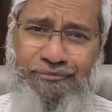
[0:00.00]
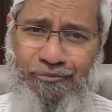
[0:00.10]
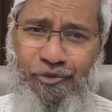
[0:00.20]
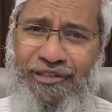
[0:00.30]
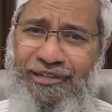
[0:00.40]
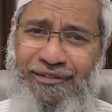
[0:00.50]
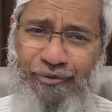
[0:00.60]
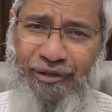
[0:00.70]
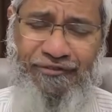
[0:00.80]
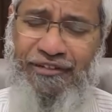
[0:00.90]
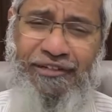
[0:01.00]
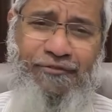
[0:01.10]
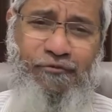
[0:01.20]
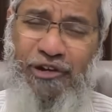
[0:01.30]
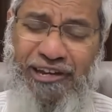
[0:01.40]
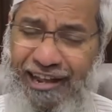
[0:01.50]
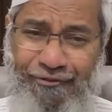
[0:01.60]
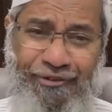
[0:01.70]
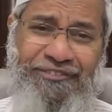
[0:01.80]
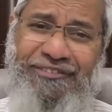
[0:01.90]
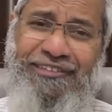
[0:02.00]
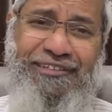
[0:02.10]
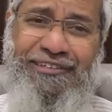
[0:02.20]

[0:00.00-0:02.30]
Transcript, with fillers: more than 12, 13, 14 countries